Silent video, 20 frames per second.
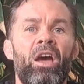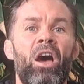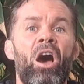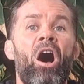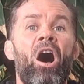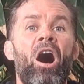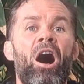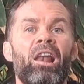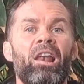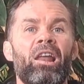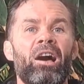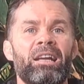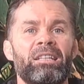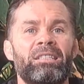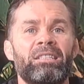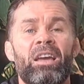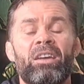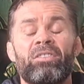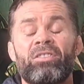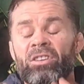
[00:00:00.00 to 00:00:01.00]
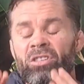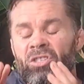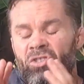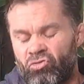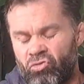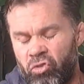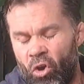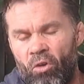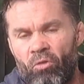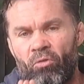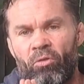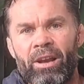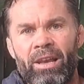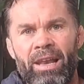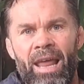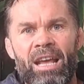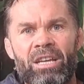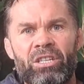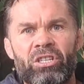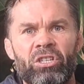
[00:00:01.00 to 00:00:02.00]
highlights the strong
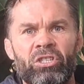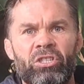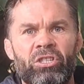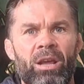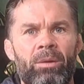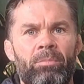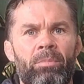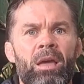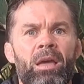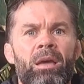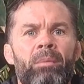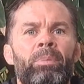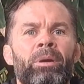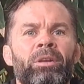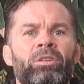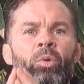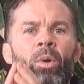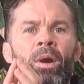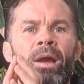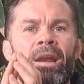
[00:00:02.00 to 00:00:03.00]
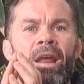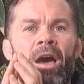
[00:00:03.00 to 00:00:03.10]
relationship between